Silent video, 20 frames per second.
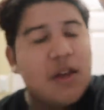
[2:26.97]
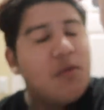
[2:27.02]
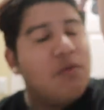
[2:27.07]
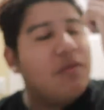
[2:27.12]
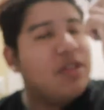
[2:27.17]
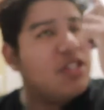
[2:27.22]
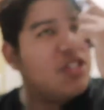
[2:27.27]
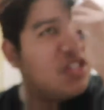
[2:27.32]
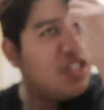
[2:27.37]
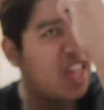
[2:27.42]

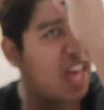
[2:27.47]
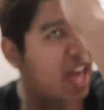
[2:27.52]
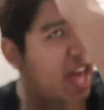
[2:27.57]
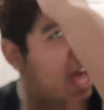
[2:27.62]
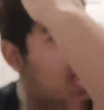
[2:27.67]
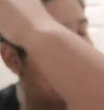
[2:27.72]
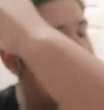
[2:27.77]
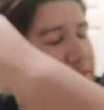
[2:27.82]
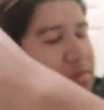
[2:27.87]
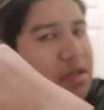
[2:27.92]
which
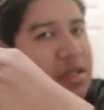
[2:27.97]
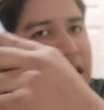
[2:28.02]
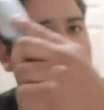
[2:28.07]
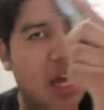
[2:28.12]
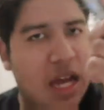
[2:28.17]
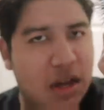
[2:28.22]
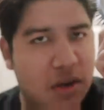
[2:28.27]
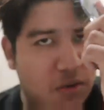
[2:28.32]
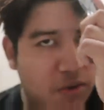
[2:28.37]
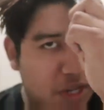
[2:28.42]
that I'm
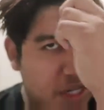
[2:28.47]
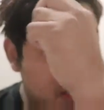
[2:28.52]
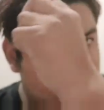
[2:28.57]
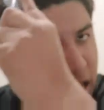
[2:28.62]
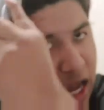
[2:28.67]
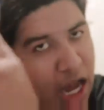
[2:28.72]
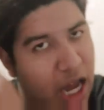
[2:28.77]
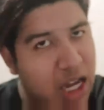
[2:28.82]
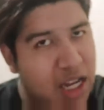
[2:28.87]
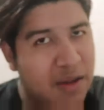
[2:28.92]
not going
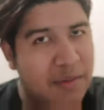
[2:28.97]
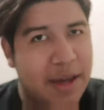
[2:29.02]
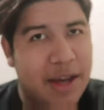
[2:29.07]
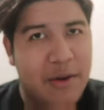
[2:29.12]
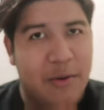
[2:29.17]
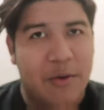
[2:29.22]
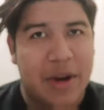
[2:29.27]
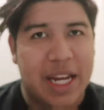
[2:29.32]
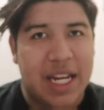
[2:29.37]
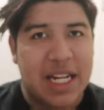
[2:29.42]
to talk
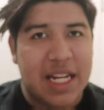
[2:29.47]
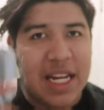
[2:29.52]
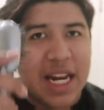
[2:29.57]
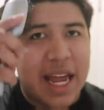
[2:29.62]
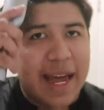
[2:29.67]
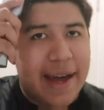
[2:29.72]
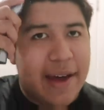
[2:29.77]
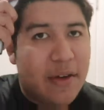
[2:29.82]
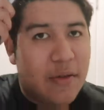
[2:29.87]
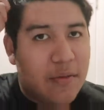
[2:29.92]
about right
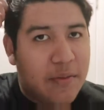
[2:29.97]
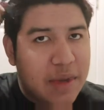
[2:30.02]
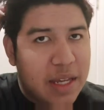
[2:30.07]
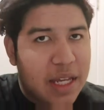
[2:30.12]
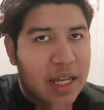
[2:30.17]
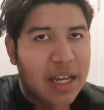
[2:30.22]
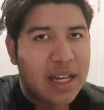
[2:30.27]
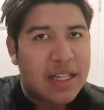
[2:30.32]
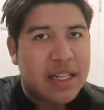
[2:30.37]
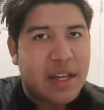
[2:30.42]
now
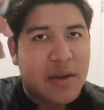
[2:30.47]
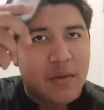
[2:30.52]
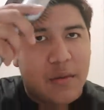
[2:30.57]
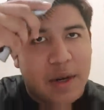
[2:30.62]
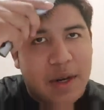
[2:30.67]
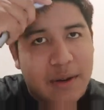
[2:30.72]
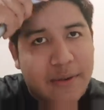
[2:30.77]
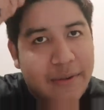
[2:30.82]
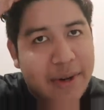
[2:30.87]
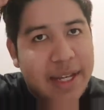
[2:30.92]
because I
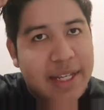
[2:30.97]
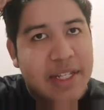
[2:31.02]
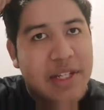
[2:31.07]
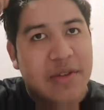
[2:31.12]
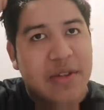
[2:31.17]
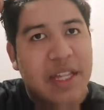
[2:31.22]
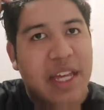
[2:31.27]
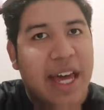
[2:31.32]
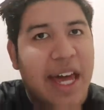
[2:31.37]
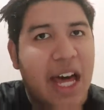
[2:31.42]
want to wait
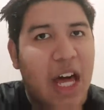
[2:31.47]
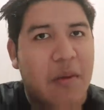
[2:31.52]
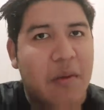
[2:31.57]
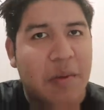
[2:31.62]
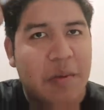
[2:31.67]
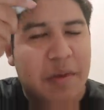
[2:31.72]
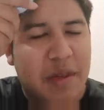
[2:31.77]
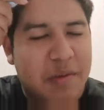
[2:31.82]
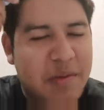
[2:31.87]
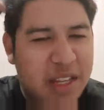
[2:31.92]
till the
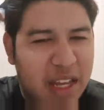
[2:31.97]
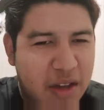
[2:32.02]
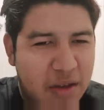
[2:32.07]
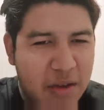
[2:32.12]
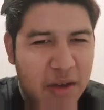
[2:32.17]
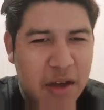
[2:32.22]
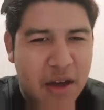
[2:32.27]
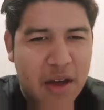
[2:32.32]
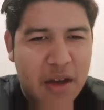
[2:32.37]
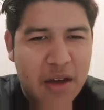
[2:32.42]
album comes
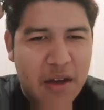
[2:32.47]
out